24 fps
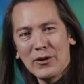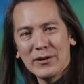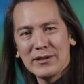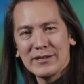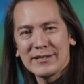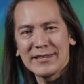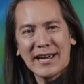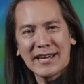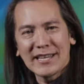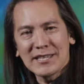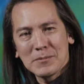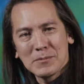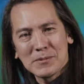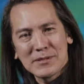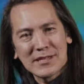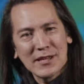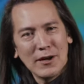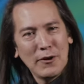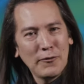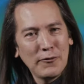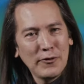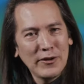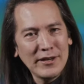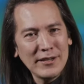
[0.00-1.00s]
and take some
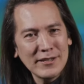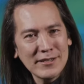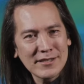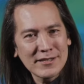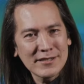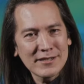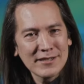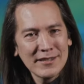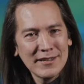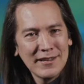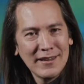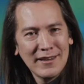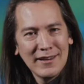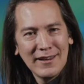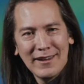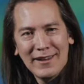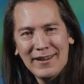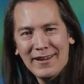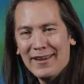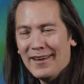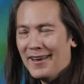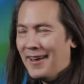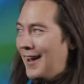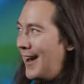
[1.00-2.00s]
selfies
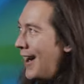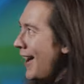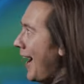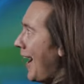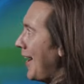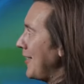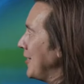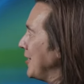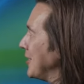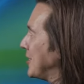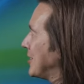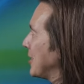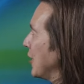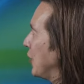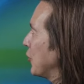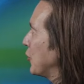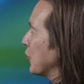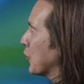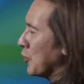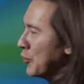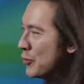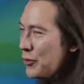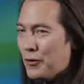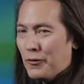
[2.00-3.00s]
and then sell to
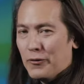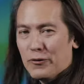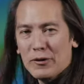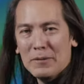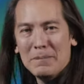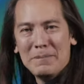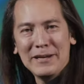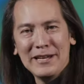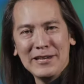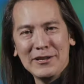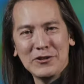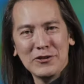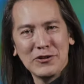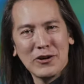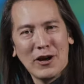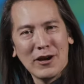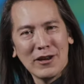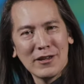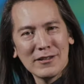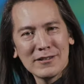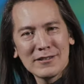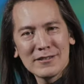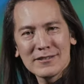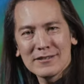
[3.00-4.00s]
Google for $1 billion?
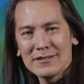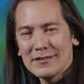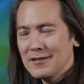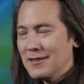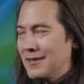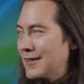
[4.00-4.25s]
Don't